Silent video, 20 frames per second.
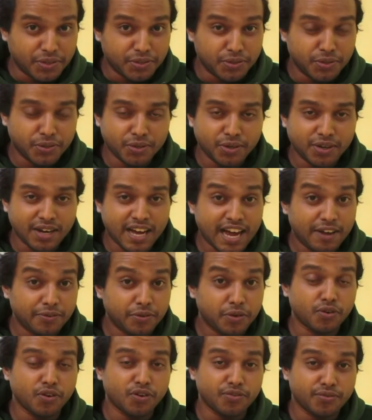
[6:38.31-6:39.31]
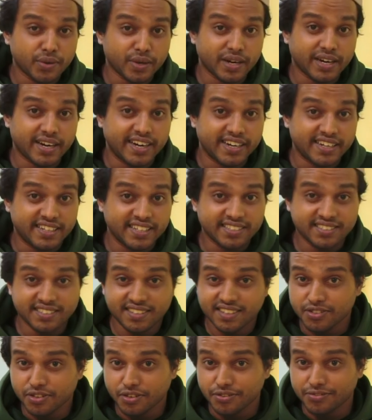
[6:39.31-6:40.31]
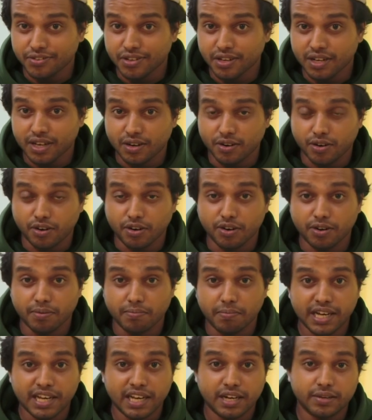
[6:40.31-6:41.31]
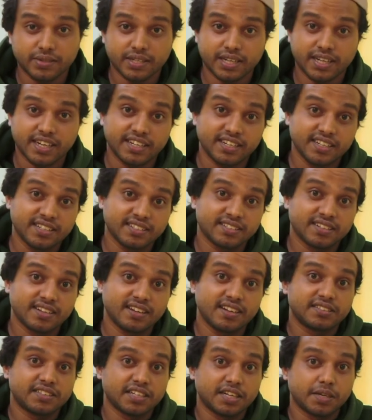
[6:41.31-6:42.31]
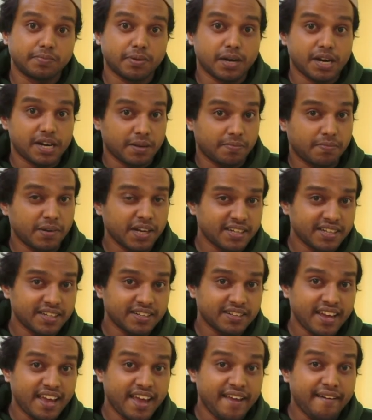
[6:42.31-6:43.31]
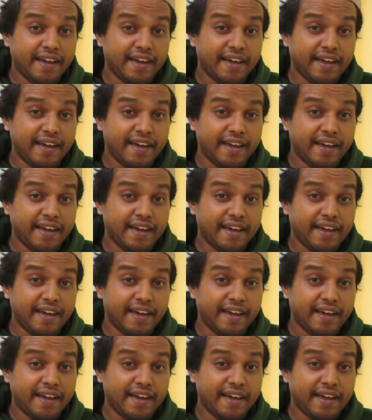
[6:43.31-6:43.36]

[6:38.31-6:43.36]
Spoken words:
You don't have to go for an additional software or buy out an additional third-party plugin.